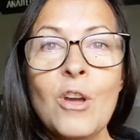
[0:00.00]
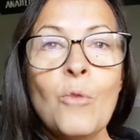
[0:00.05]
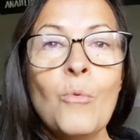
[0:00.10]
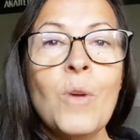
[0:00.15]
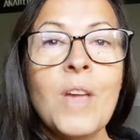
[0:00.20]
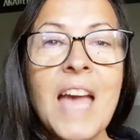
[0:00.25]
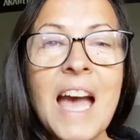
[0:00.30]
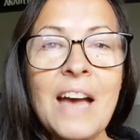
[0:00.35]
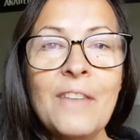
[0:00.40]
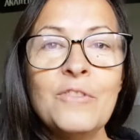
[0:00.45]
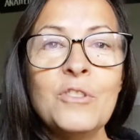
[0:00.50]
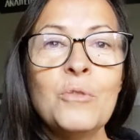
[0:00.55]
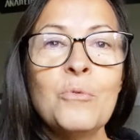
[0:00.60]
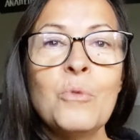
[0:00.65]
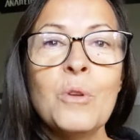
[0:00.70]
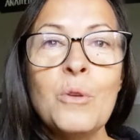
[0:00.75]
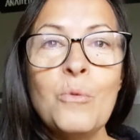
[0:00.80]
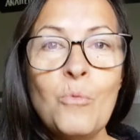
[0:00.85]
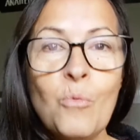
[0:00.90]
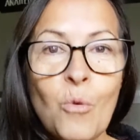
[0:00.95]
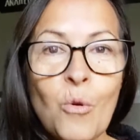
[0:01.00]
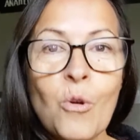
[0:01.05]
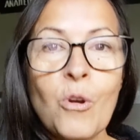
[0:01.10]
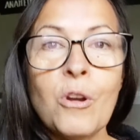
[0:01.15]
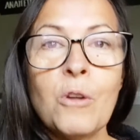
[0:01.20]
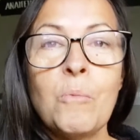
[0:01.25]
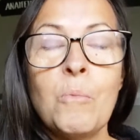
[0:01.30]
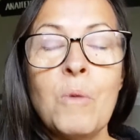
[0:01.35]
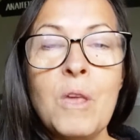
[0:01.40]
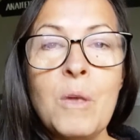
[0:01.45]
We have to
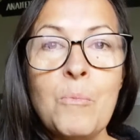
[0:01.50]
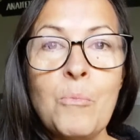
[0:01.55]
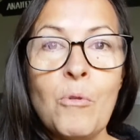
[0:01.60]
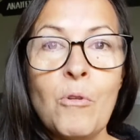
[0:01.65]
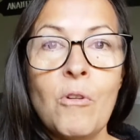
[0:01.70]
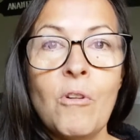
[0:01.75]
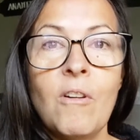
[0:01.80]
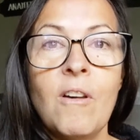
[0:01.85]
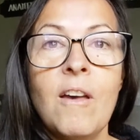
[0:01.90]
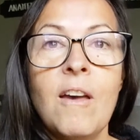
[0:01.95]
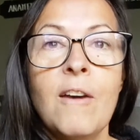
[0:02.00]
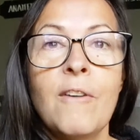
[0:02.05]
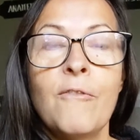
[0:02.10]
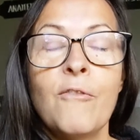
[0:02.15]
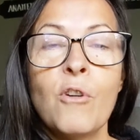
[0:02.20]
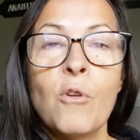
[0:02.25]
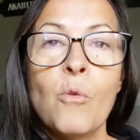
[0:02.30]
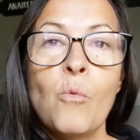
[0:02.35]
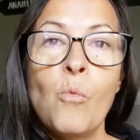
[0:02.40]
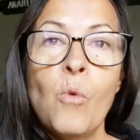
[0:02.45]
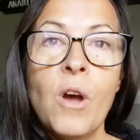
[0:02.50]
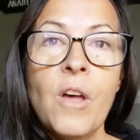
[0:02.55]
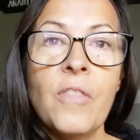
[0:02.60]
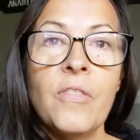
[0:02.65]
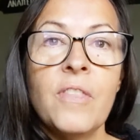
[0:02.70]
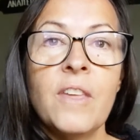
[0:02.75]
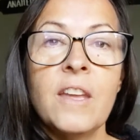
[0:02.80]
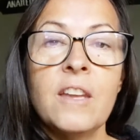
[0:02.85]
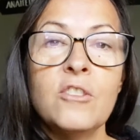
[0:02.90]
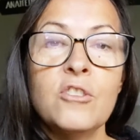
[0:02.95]
reward people for
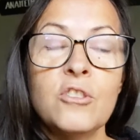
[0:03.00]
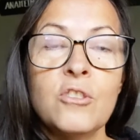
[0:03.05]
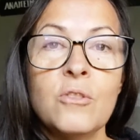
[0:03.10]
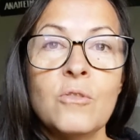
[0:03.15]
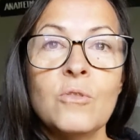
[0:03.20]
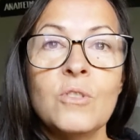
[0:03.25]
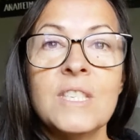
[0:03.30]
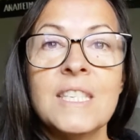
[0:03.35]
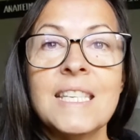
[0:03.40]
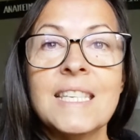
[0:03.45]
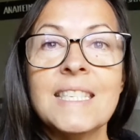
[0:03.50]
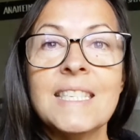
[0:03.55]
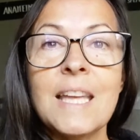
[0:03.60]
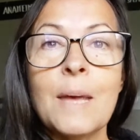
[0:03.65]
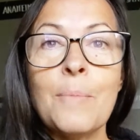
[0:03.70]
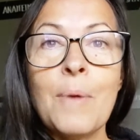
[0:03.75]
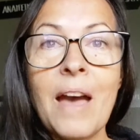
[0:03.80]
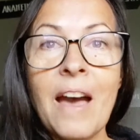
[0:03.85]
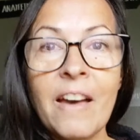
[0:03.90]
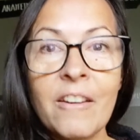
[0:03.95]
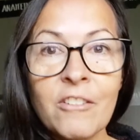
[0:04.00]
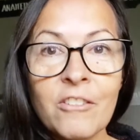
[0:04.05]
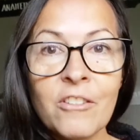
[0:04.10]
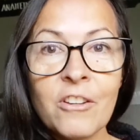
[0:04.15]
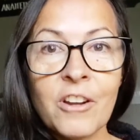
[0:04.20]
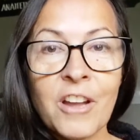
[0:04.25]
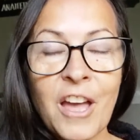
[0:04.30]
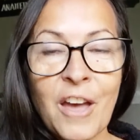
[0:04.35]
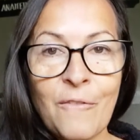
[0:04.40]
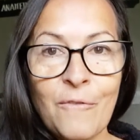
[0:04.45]
what they choose to step out of
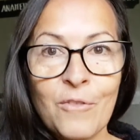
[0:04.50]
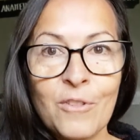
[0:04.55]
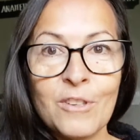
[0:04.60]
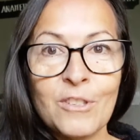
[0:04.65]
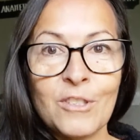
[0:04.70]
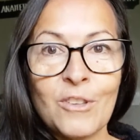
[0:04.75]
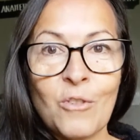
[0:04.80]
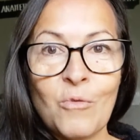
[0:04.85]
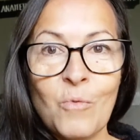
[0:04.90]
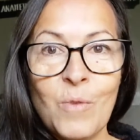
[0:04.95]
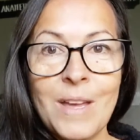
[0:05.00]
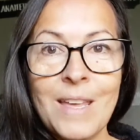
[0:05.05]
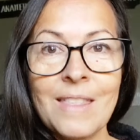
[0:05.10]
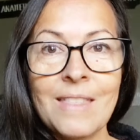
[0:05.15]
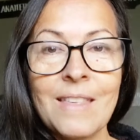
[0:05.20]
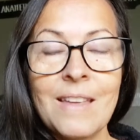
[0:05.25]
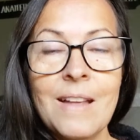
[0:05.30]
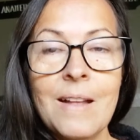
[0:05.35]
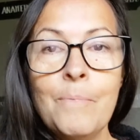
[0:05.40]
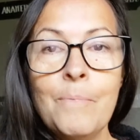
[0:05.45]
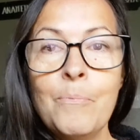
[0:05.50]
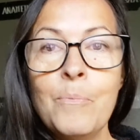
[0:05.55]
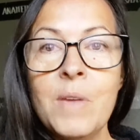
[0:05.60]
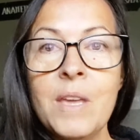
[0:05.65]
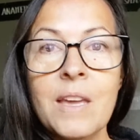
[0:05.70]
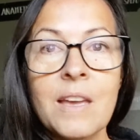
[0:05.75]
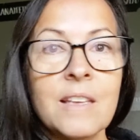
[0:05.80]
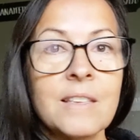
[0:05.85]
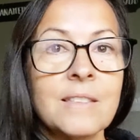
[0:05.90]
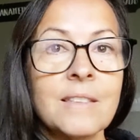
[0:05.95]
their comfort zone with,
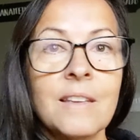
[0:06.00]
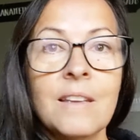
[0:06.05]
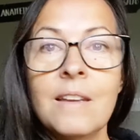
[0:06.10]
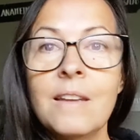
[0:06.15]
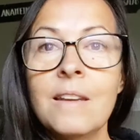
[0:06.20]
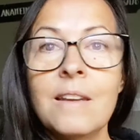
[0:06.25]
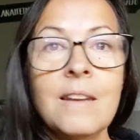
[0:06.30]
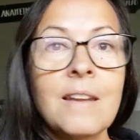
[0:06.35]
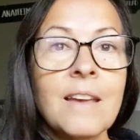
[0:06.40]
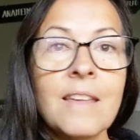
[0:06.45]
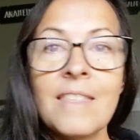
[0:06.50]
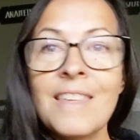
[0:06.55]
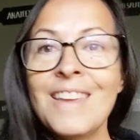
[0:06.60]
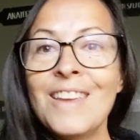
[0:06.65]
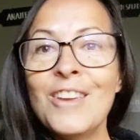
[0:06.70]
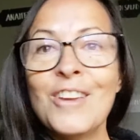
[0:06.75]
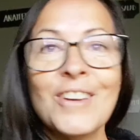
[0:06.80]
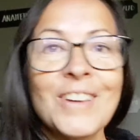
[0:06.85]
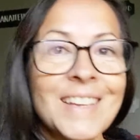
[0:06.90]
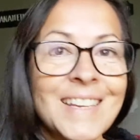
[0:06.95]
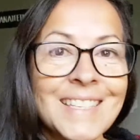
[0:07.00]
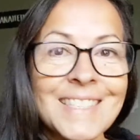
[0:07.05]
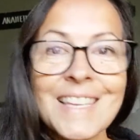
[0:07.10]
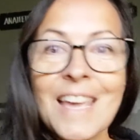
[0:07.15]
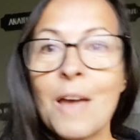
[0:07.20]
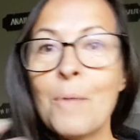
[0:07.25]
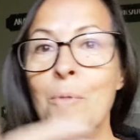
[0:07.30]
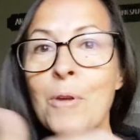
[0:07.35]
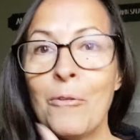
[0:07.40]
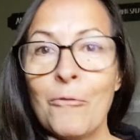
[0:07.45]
because nothing good is
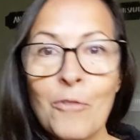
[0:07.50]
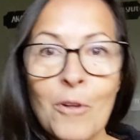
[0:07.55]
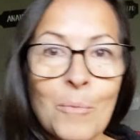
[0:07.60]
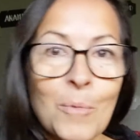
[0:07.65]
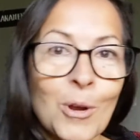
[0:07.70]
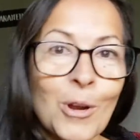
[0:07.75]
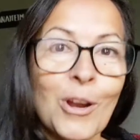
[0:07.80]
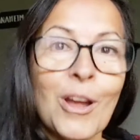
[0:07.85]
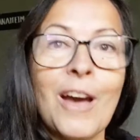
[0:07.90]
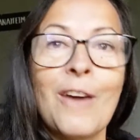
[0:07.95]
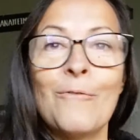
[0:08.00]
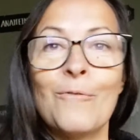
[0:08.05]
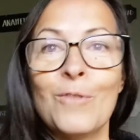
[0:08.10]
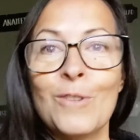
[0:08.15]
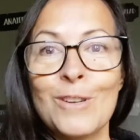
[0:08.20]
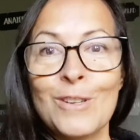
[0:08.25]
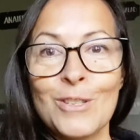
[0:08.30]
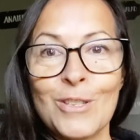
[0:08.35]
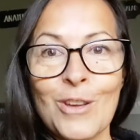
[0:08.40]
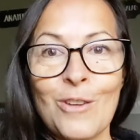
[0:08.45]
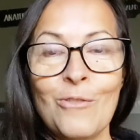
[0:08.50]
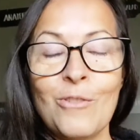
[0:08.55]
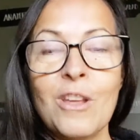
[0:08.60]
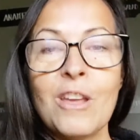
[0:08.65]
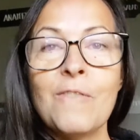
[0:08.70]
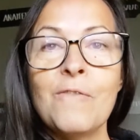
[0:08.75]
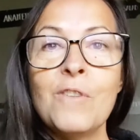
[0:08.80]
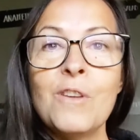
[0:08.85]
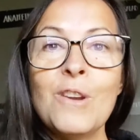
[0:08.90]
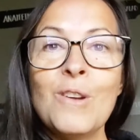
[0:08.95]
coming from your comfort zone.
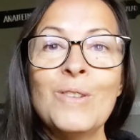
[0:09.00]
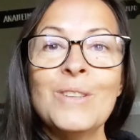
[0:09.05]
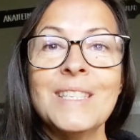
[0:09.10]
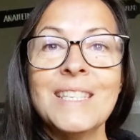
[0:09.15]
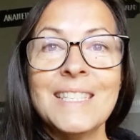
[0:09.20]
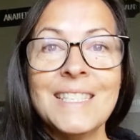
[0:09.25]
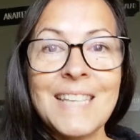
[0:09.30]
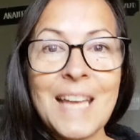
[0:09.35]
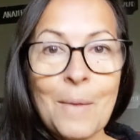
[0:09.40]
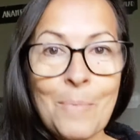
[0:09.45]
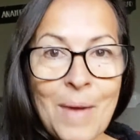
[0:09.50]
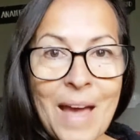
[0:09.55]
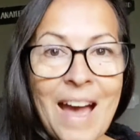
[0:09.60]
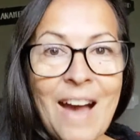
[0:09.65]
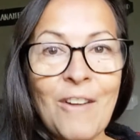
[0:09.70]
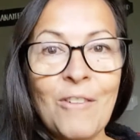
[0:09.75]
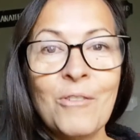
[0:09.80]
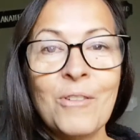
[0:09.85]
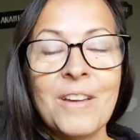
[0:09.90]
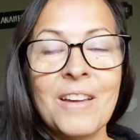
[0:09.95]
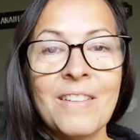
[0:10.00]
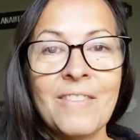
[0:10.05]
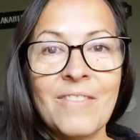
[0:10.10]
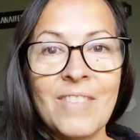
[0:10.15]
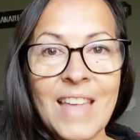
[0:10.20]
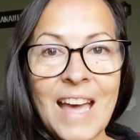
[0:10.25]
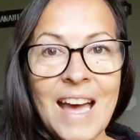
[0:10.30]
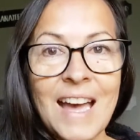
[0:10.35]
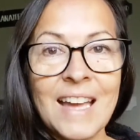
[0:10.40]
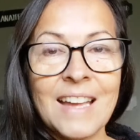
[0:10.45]
If you don't step out of
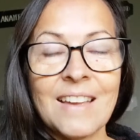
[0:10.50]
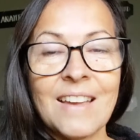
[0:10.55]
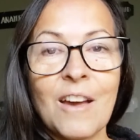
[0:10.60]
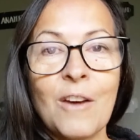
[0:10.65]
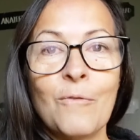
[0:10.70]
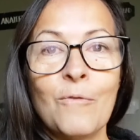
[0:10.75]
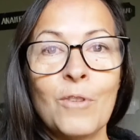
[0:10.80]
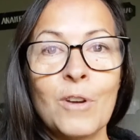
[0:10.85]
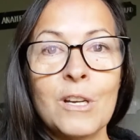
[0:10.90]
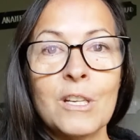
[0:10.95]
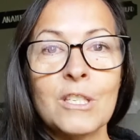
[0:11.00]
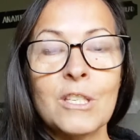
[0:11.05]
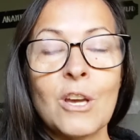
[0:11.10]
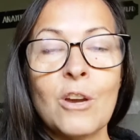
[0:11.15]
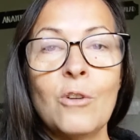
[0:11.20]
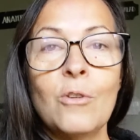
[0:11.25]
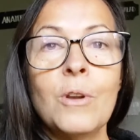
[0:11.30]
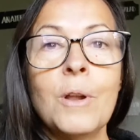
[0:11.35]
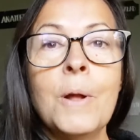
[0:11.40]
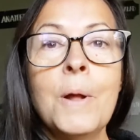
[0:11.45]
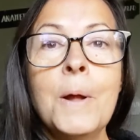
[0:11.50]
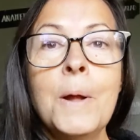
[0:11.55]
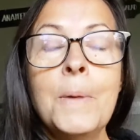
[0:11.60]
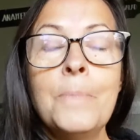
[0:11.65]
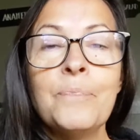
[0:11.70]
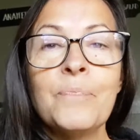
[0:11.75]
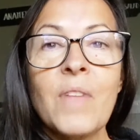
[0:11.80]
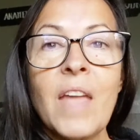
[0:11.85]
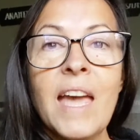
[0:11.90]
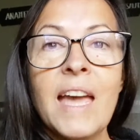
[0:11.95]
that comfort zone
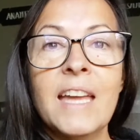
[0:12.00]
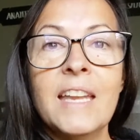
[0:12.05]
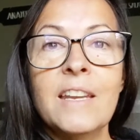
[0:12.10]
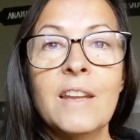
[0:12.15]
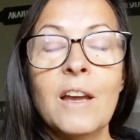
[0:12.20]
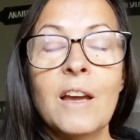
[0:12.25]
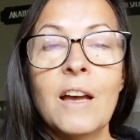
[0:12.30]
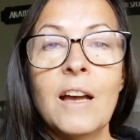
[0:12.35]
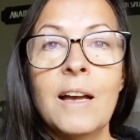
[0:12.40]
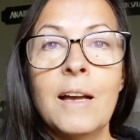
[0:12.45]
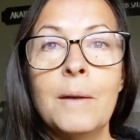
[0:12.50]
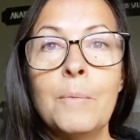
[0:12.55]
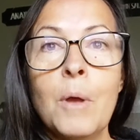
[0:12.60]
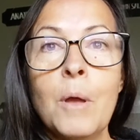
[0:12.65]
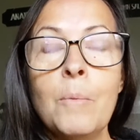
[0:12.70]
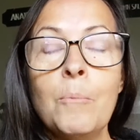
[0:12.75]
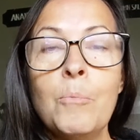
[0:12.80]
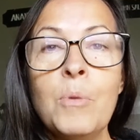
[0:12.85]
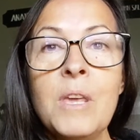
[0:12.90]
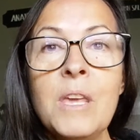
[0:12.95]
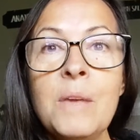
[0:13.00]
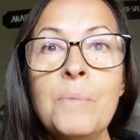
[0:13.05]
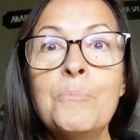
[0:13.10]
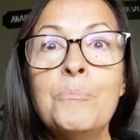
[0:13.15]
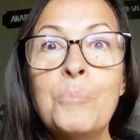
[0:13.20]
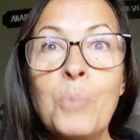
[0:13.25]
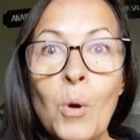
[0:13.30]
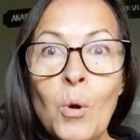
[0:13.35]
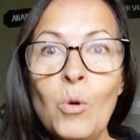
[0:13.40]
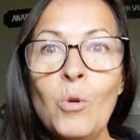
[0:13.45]
and be
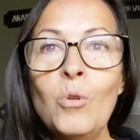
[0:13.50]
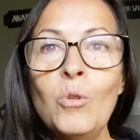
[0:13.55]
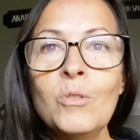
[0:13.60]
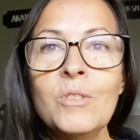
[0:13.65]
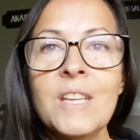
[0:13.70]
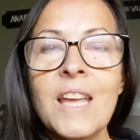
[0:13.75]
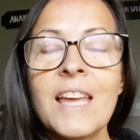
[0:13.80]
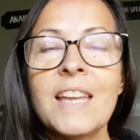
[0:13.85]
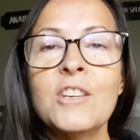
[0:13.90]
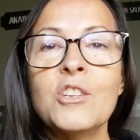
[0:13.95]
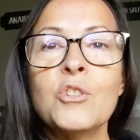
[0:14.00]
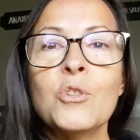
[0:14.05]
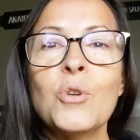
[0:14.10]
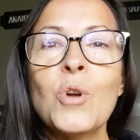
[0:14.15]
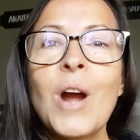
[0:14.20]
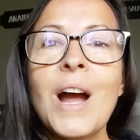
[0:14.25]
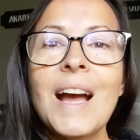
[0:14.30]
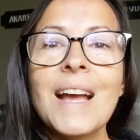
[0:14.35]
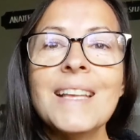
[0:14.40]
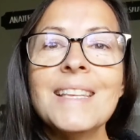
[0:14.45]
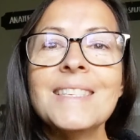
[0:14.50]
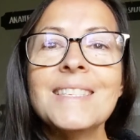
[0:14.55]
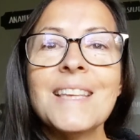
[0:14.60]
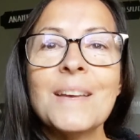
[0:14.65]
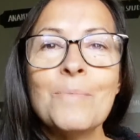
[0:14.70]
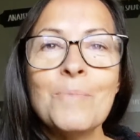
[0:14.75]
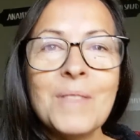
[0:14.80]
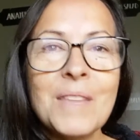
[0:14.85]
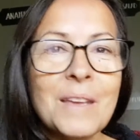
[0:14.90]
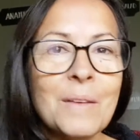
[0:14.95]
bold and try
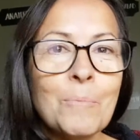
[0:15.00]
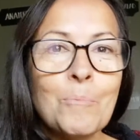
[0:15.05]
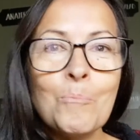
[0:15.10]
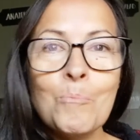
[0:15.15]
something